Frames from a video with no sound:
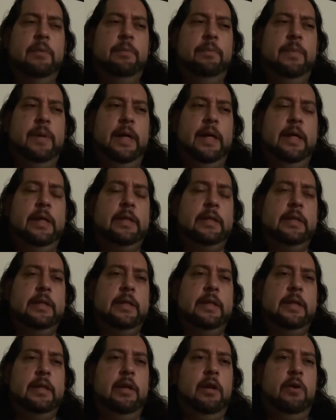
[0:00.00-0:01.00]
but,
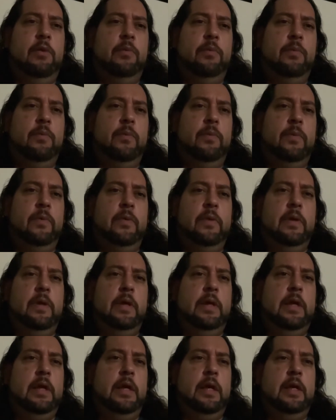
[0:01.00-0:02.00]
you know,
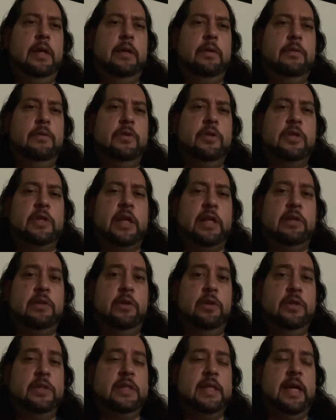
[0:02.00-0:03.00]
he just like
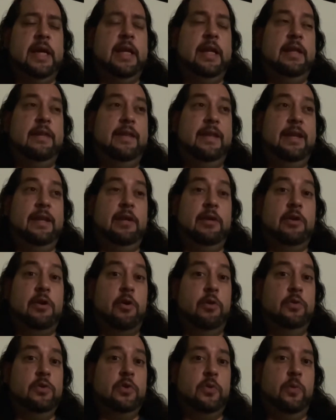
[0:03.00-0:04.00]
looks at it and then he
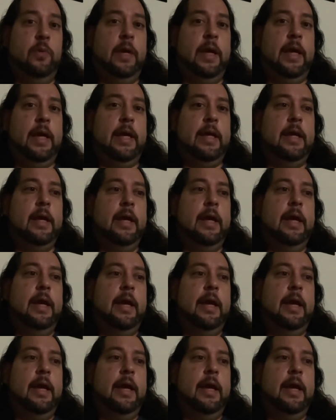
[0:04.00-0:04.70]
goes away.